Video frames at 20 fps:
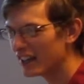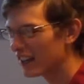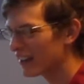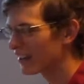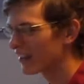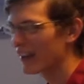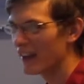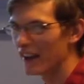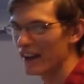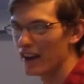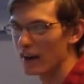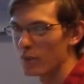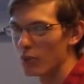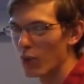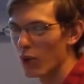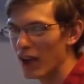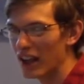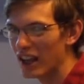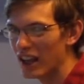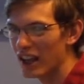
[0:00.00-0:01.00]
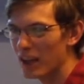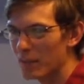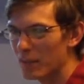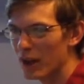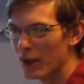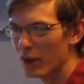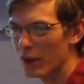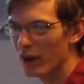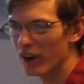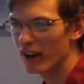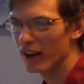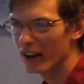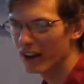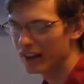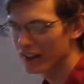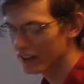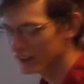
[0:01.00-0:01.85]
and then I'm well on my way.